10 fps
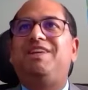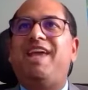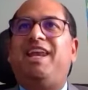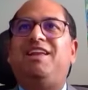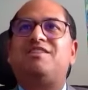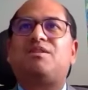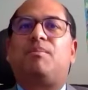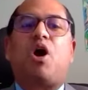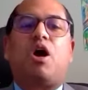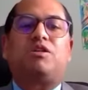gaining some
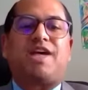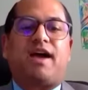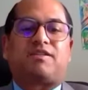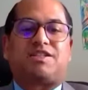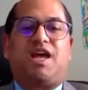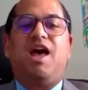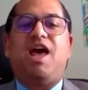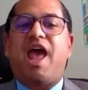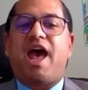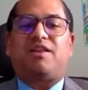contacts
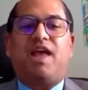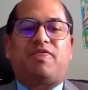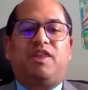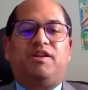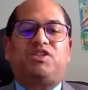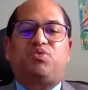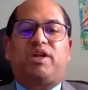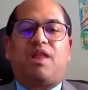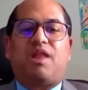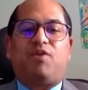at the
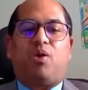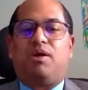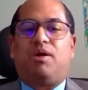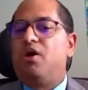district level.